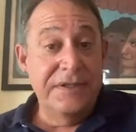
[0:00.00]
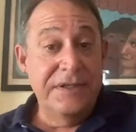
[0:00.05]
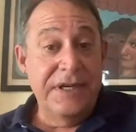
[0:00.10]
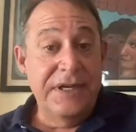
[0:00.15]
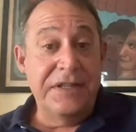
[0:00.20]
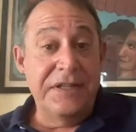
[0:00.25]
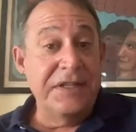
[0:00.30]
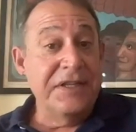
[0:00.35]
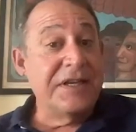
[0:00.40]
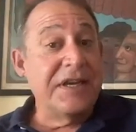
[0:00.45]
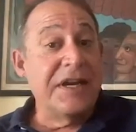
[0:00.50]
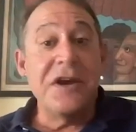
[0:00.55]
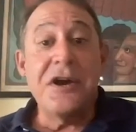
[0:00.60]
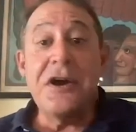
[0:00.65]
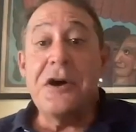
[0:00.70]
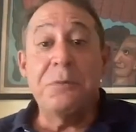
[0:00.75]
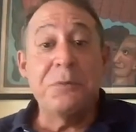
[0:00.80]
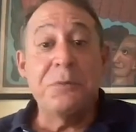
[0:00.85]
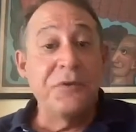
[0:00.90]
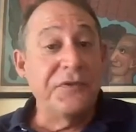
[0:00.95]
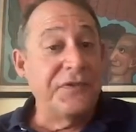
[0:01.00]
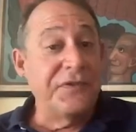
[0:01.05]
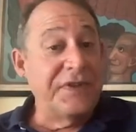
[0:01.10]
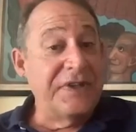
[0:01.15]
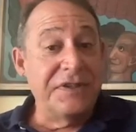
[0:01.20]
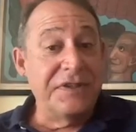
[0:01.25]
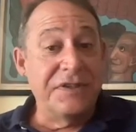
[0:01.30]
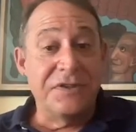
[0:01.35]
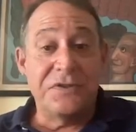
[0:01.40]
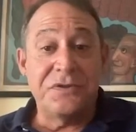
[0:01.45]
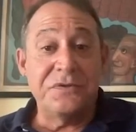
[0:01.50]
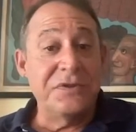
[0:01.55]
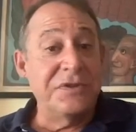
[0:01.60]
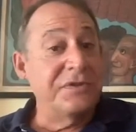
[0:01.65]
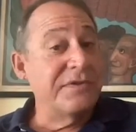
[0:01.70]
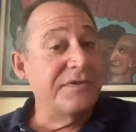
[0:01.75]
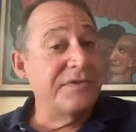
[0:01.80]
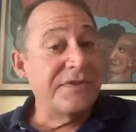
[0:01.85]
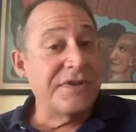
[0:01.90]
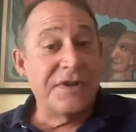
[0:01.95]
I think I almost did 2
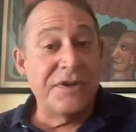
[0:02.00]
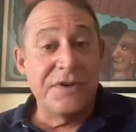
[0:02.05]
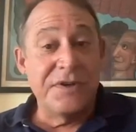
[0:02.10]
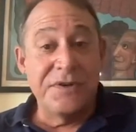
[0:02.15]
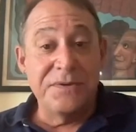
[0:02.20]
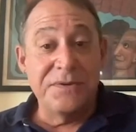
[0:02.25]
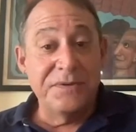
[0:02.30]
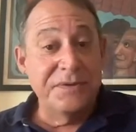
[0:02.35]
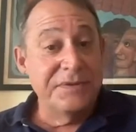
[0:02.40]
years ago.